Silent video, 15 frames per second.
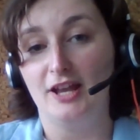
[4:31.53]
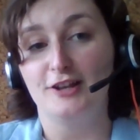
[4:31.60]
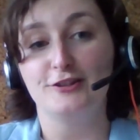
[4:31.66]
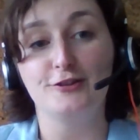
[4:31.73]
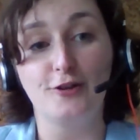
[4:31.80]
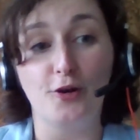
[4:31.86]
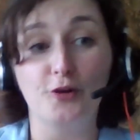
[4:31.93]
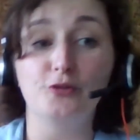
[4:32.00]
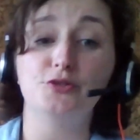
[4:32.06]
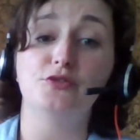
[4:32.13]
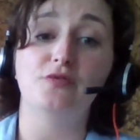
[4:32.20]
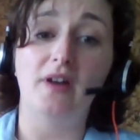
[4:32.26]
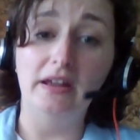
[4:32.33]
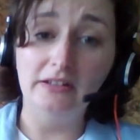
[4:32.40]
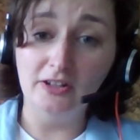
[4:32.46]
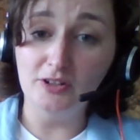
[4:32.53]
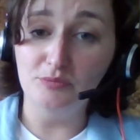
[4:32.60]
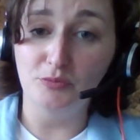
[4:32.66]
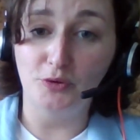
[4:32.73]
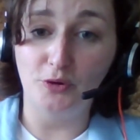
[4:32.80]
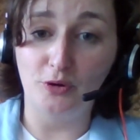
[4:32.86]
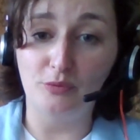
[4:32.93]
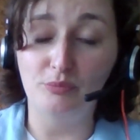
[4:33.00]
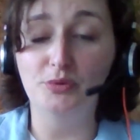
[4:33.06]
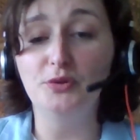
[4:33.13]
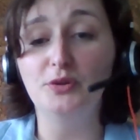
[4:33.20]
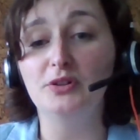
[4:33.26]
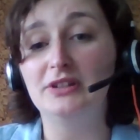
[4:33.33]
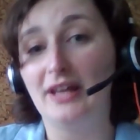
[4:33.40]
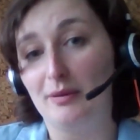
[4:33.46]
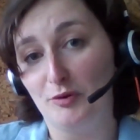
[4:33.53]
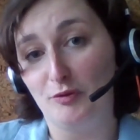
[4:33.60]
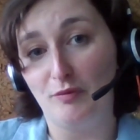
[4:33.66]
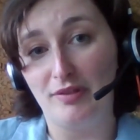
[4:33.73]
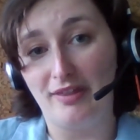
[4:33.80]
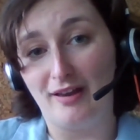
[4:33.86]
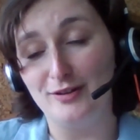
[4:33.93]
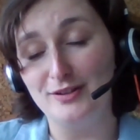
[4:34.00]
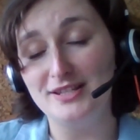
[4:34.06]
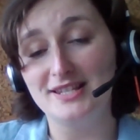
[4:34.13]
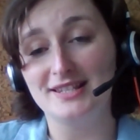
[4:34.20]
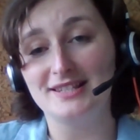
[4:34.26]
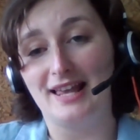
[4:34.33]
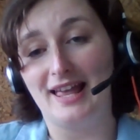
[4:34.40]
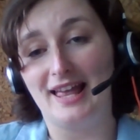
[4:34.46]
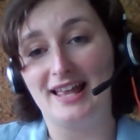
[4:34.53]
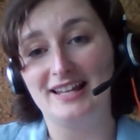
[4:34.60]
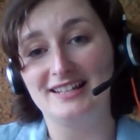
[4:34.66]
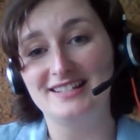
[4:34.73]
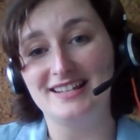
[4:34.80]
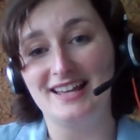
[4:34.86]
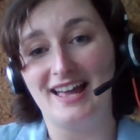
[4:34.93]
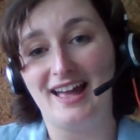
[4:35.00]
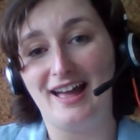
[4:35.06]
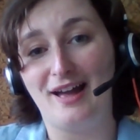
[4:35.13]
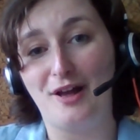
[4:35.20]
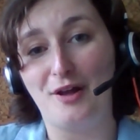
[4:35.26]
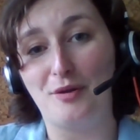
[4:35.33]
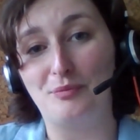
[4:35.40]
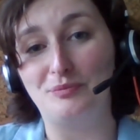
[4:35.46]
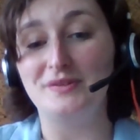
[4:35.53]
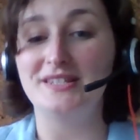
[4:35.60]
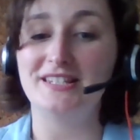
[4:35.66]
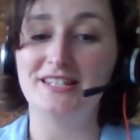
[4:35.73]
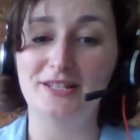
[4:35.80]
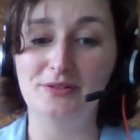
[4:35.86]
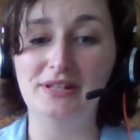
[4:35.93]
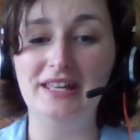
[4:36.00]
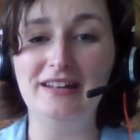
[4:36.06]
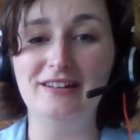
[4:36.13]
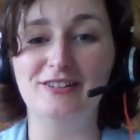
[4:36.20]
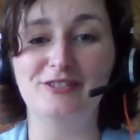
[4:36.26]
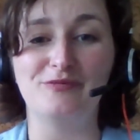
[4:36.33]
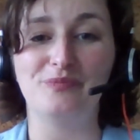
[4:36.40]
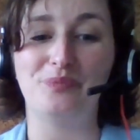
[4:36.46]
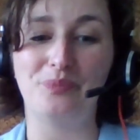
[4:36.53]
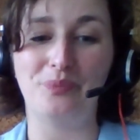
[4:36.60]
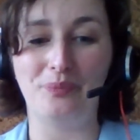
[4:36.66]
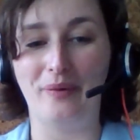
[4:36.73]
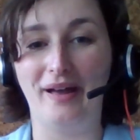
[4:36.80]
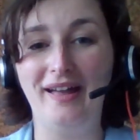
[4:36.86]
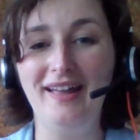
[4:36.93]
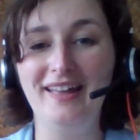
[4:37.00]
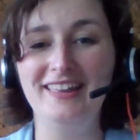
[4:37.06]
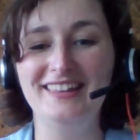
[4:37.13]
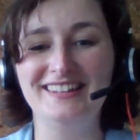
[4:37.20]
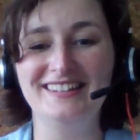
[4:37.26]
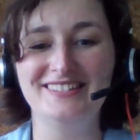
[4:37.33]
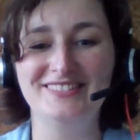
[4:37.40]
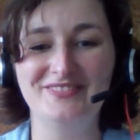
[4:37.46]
So to find out more, book a demo with us, and see you later. Bye.